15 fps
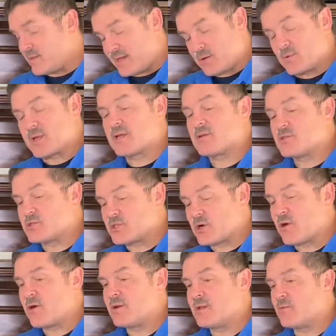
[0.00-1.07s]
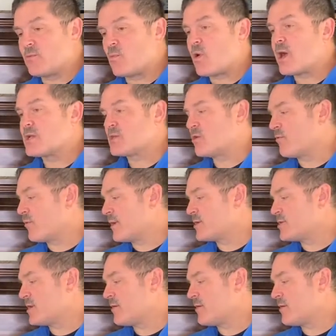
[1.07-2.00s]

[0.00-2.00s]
They concerned and watched over each other.